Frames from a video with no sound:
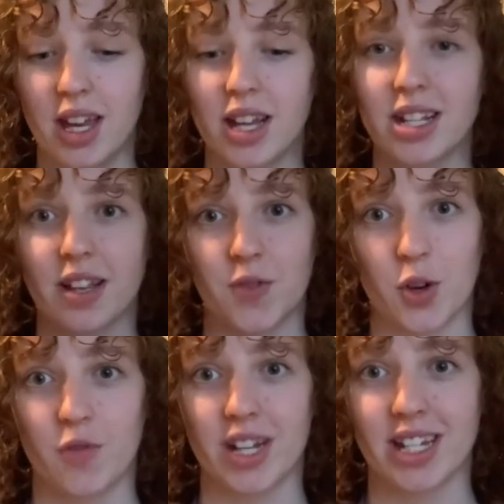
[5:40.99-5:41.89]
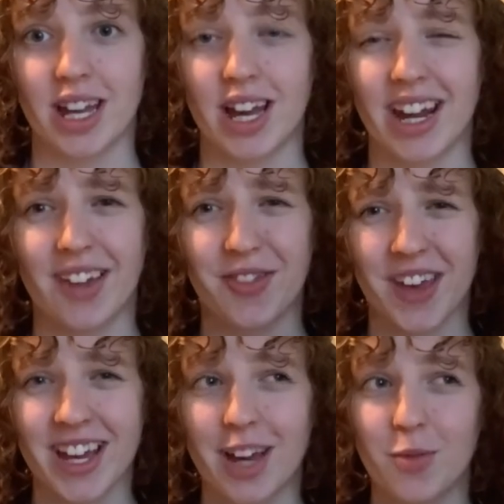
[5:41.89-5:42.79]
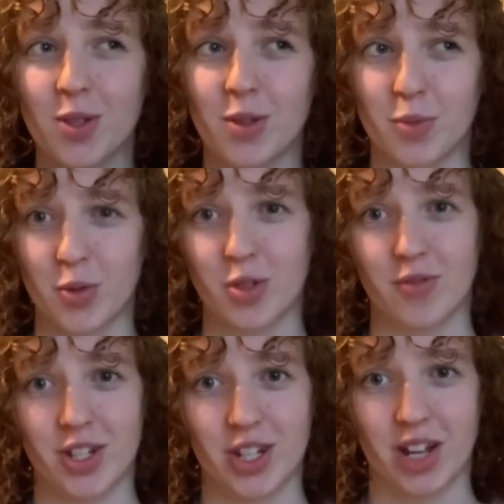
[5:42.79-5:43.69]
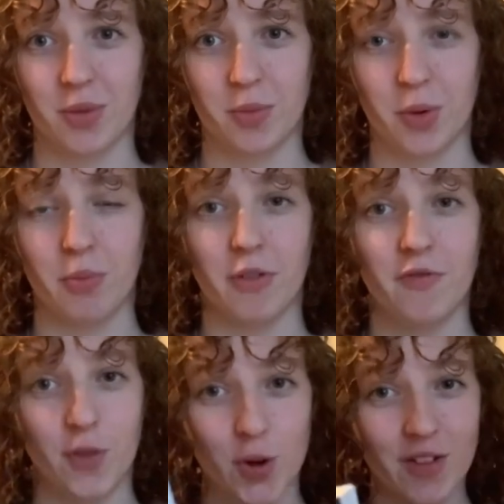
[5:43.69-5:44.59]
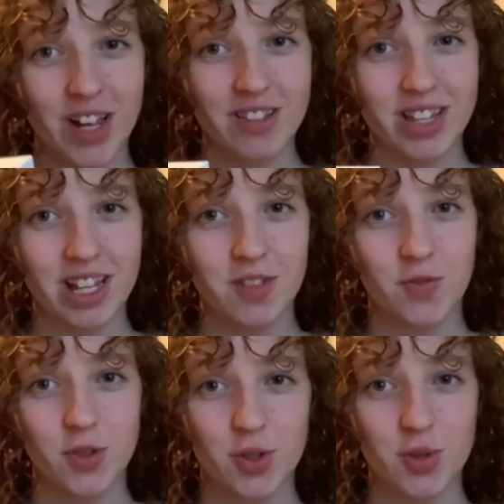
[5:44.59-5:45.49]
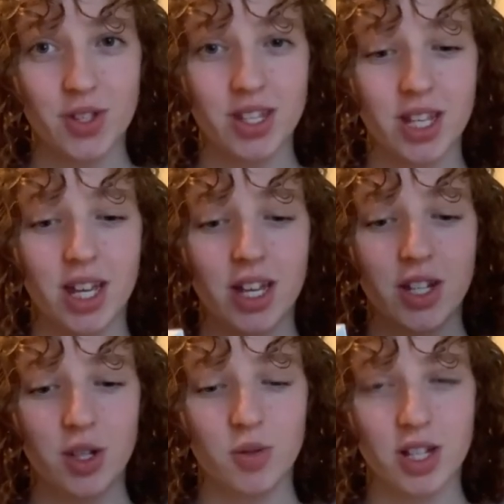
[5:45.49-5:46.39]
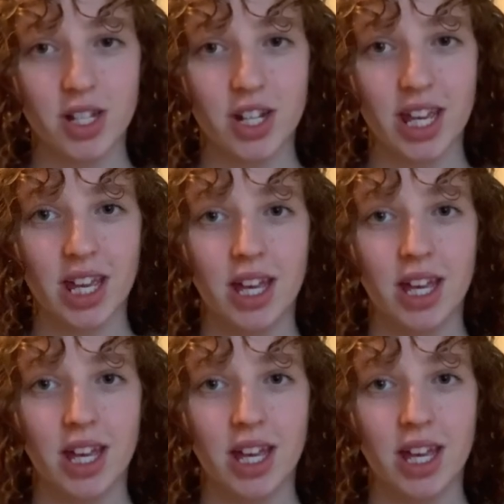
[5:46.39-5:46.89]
because I've not read it, and I think I was supposed to read Shadow and Bone before I read Six of Crows duology,